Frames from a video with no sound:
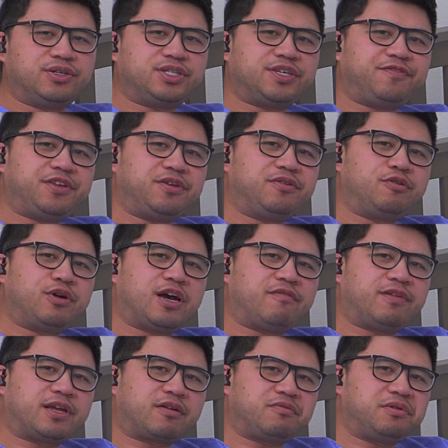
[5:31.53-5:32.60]
those of you who have
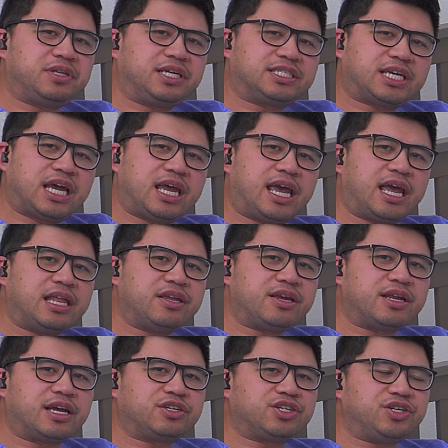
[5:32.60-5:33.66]
like a really tight hand, you
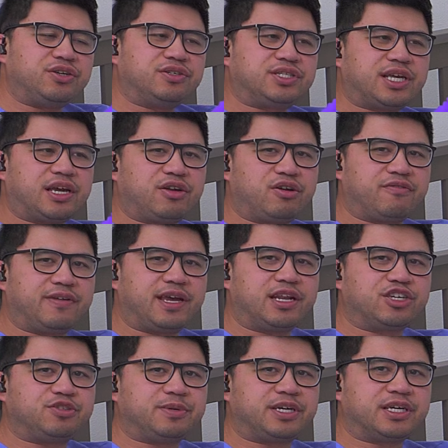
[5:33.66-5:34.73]
can actually use that at your
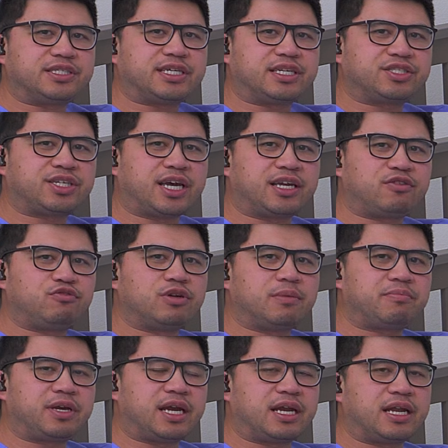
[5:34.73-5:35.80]
advantage, because that tight
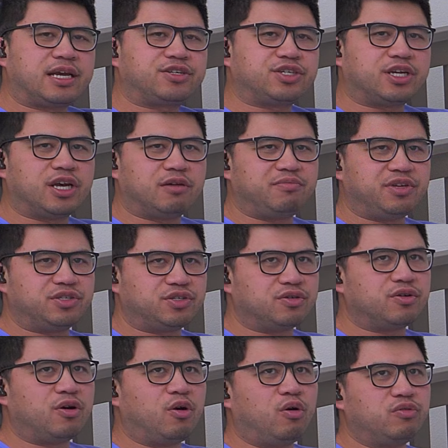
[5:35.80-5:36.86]
grip can actually help you
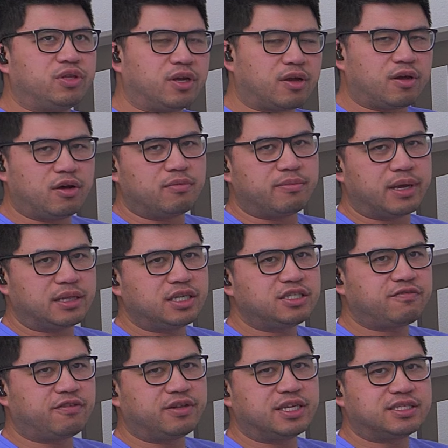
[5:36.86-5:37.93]
to hold the comb, at
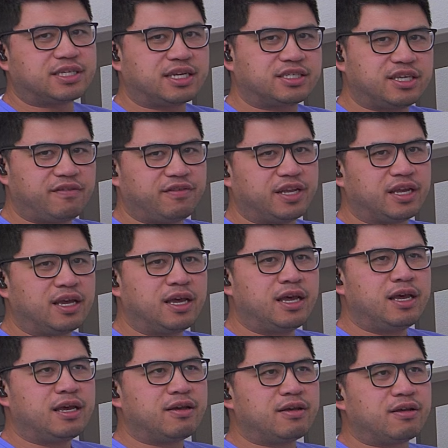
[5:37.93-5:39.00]
least for this activity.
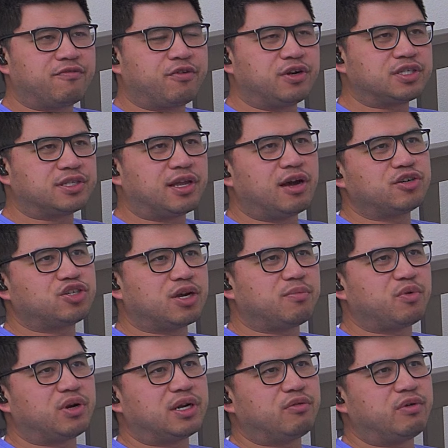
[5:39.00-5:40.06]
Of course, long term,
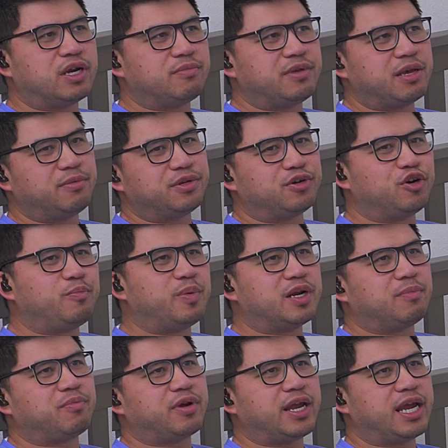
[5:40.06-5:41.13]
we're going to want to be able to
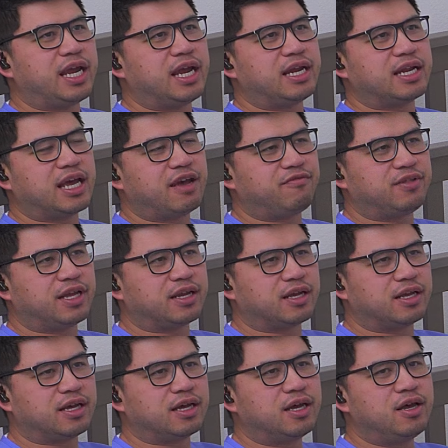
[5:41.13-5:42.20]
open up our hand, have like
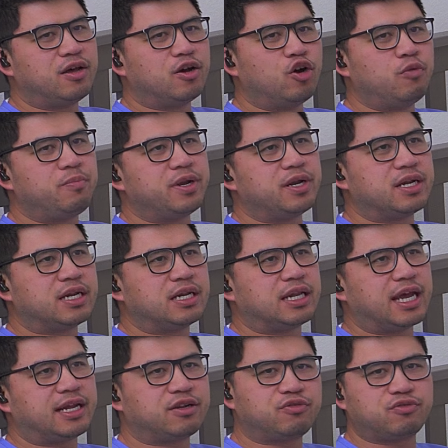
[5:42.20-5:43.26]
a open
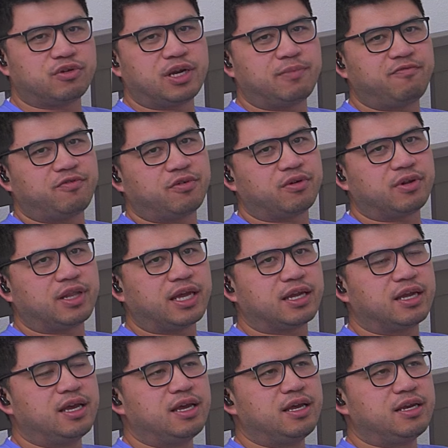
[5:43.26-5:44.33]
light grip for like,
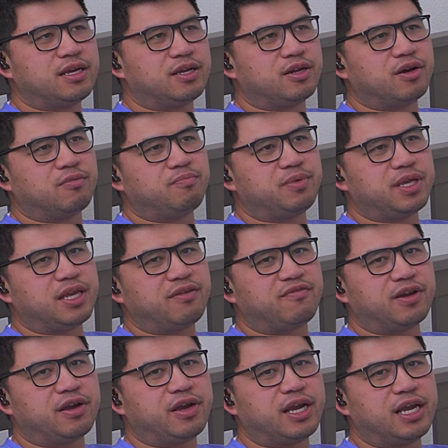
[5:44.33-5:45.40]
you know, being
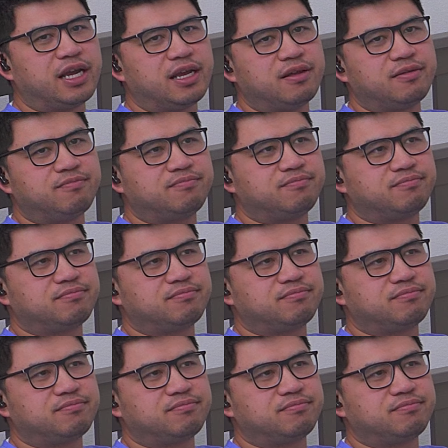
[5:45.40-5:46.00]
very